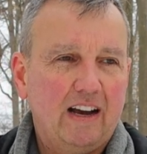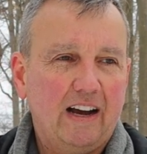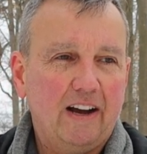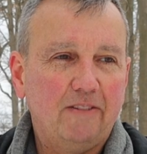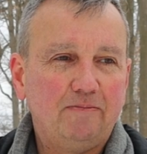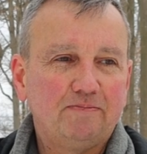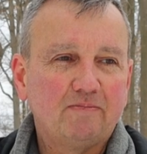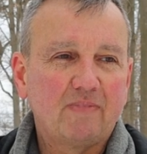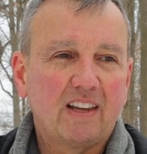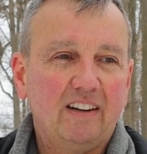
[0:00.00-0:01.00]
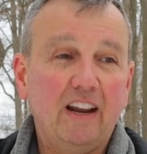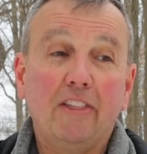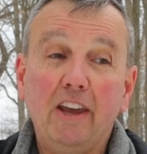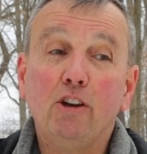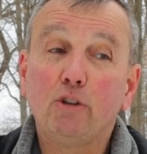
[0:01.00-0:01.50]
Uh, now
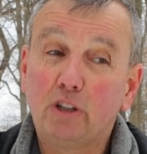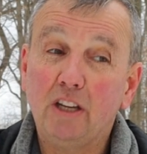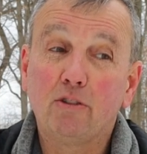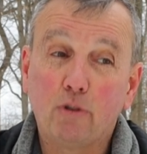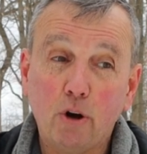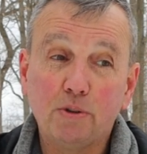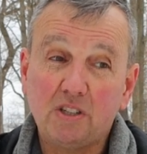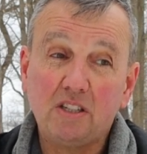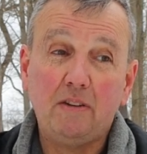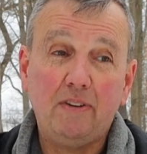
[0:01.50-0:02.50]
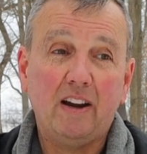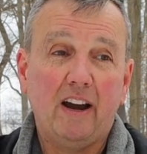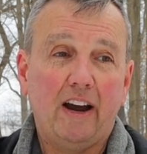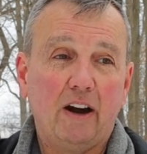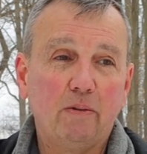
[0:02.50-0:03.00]
the hill did grow sixty feet
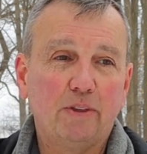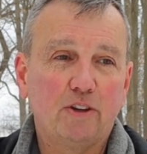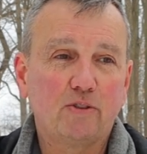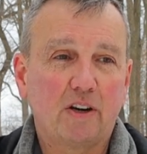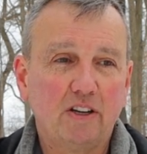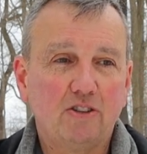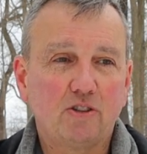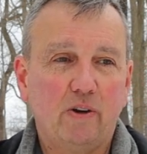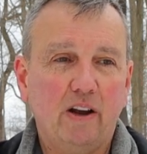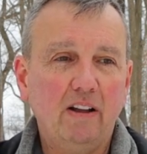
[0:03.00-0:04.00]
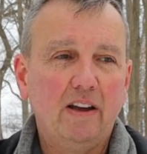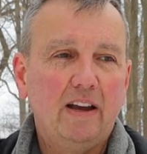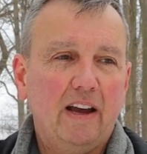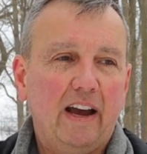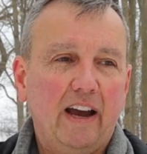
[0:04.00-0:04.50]
higher with the trucked in soil,
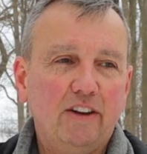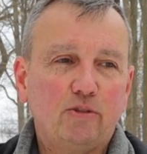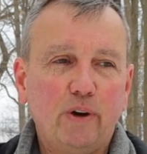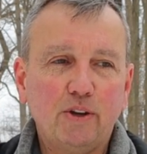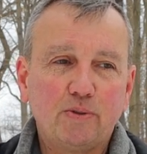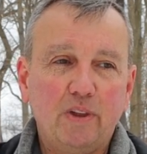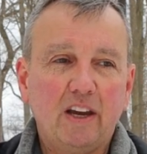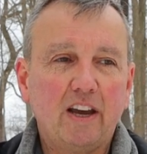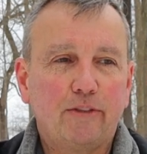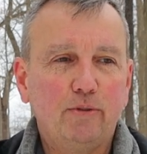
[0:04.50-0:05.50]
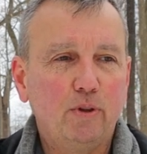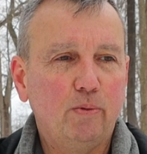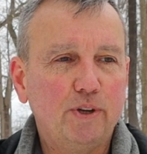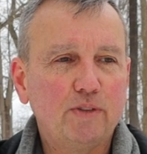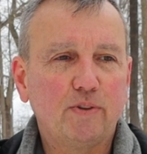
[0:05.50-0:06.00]
and trails were then cut through the
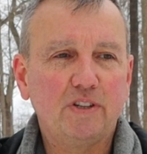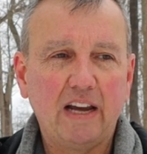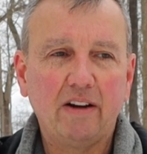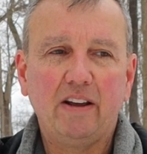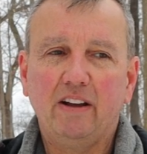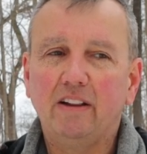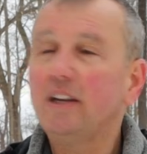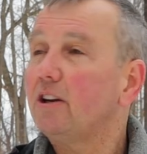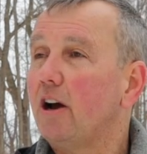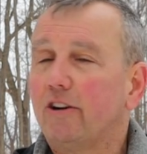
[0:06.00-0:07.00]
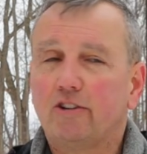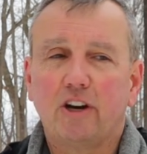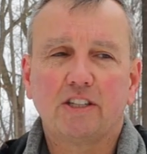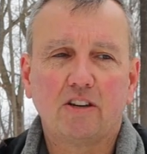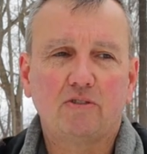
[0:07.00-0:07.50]
woods for downhill and
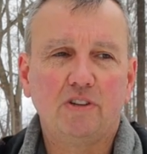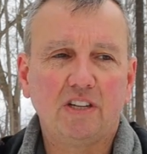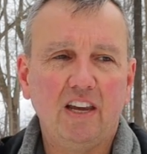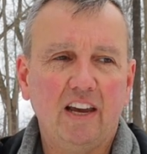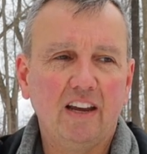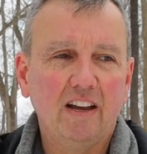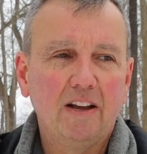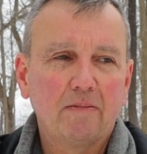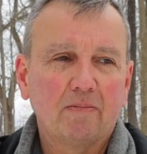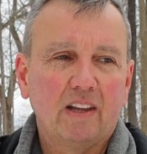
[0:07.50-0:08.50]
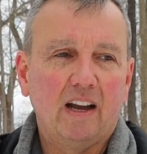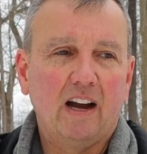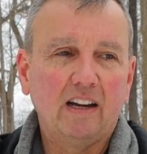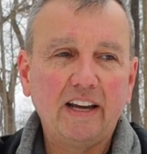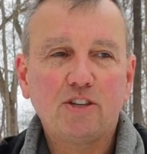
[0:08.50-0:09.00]
cross-country skiing.
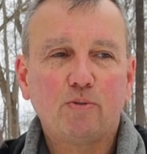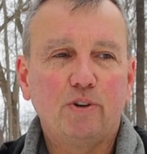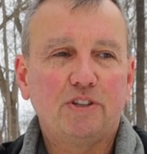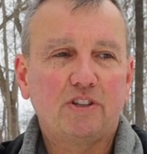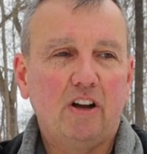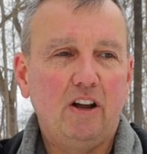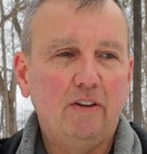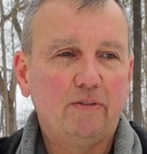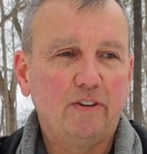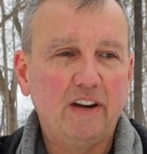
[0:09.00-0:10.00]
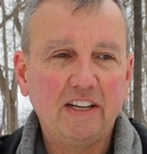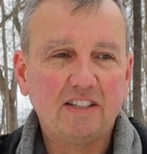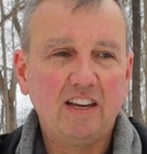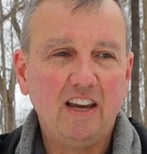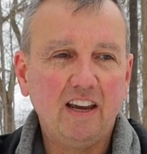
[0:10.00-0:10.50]
Uh, lights were installed for night
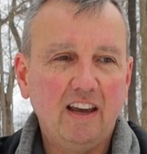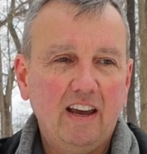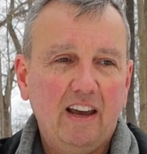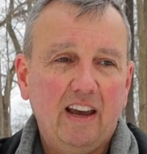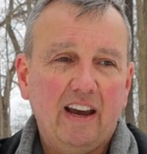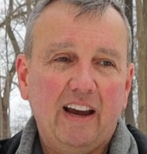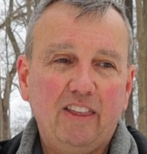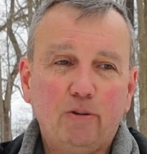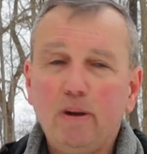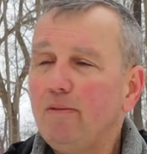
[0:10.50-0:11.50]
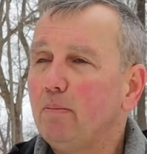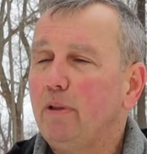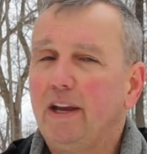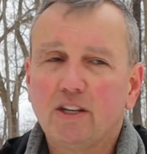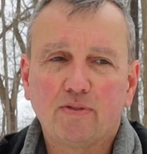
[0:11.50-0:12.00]
skiing, and there were even
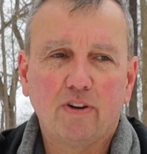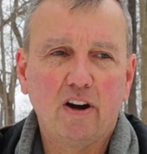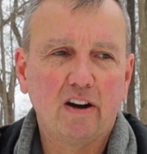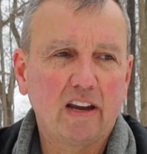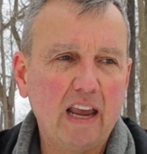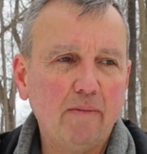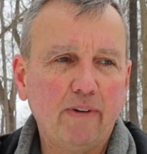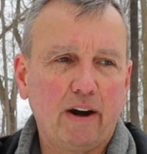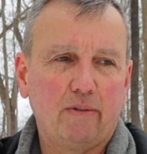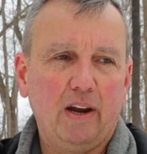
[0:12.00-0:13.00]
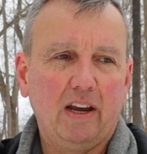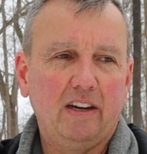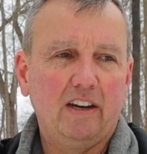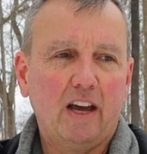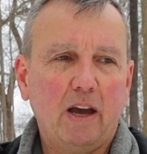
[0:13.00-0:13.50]
plans for a campfire ring
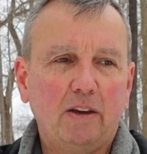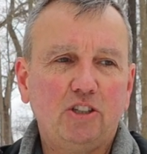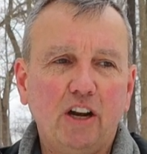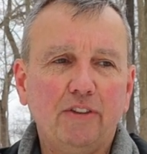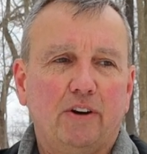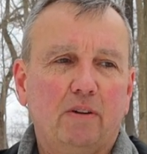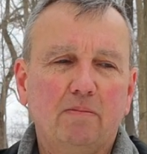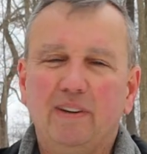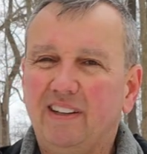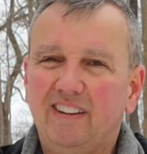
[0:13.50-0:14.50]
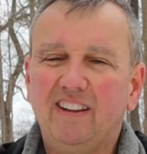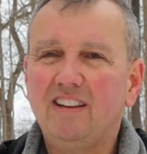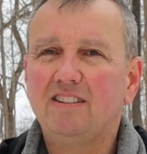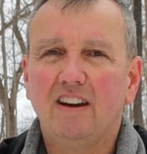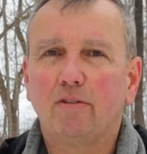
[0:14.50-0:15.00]
and uh, shelter, but
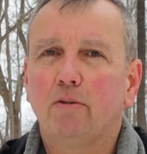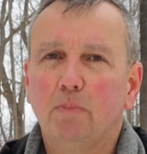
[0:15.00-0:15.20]
these never